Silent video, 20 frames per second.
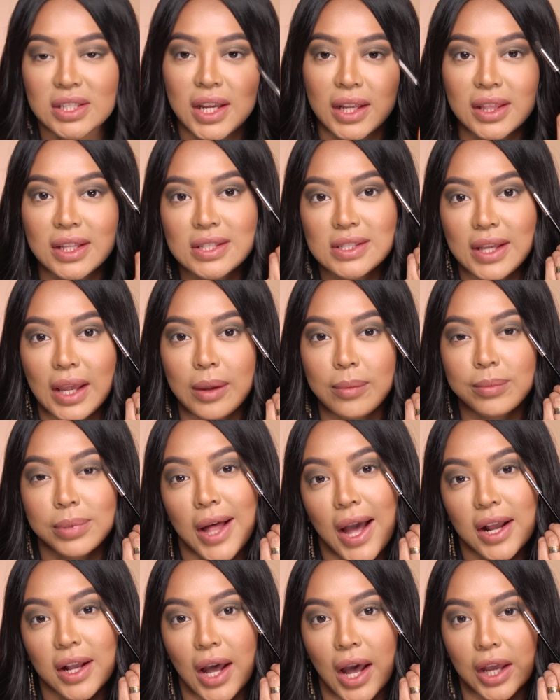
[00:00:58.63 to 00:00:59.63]
to take the same
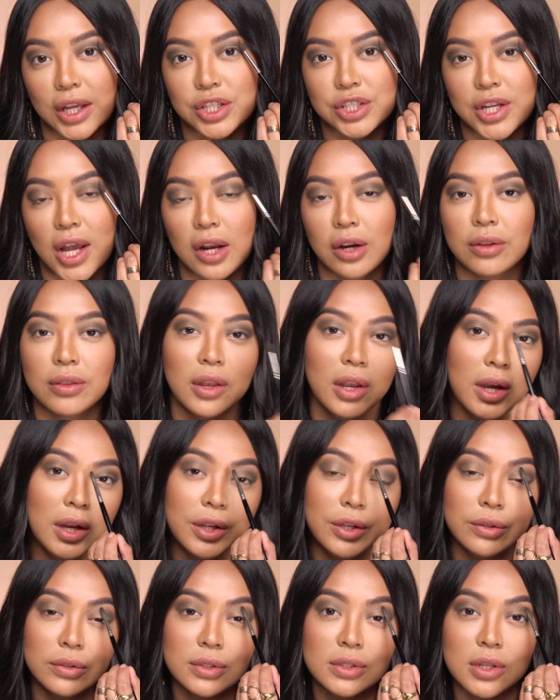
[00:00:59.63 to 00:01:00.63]
black eyeshadow that I
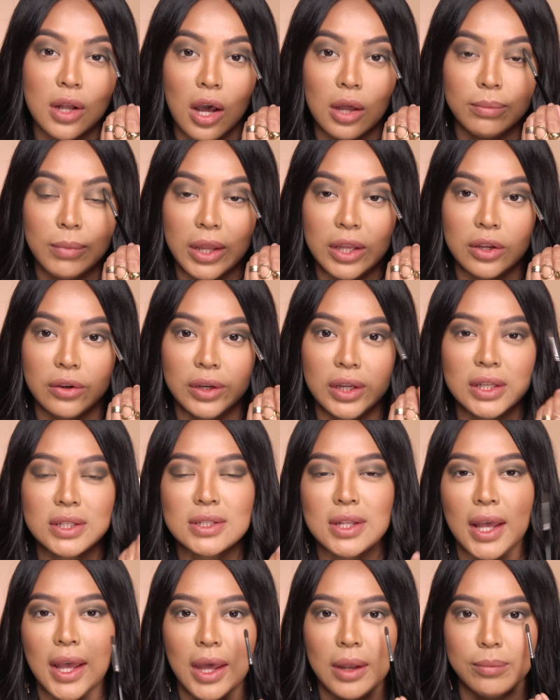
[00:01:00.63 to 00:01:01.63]
used on my
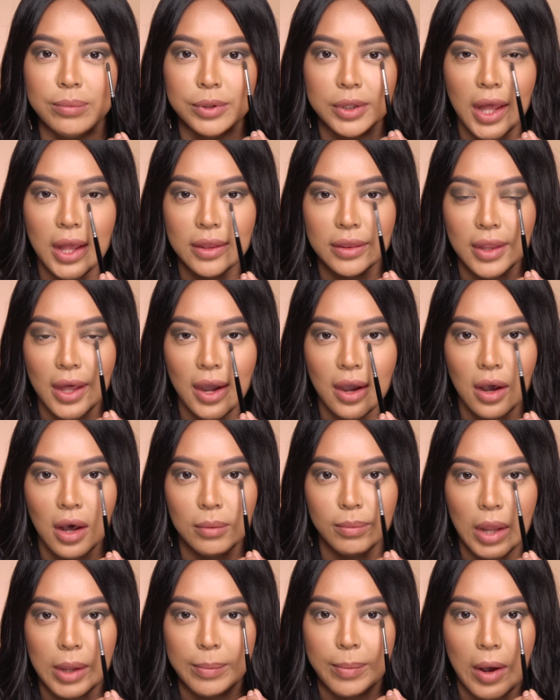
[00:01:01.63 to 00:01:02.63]
crease and blend that
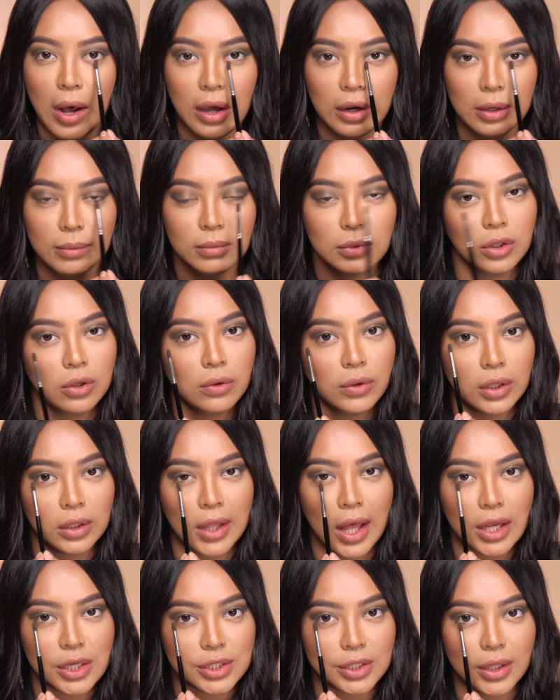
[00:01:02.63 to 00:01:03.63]
on my bottom lower
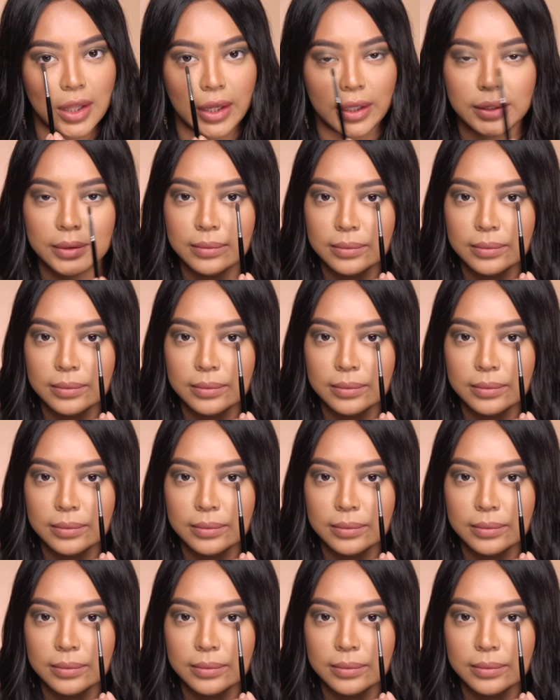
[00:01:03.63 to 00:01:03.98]
lash line.